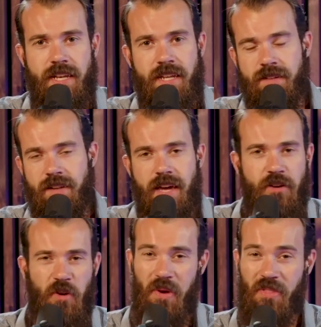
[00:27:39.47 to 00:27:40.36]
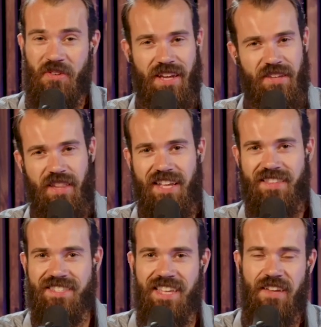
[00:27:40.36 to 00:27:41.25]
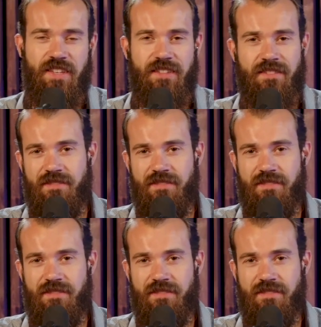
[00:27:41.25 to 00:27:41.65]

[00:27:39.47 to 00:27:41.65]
and I don't know whether or not you like this, David,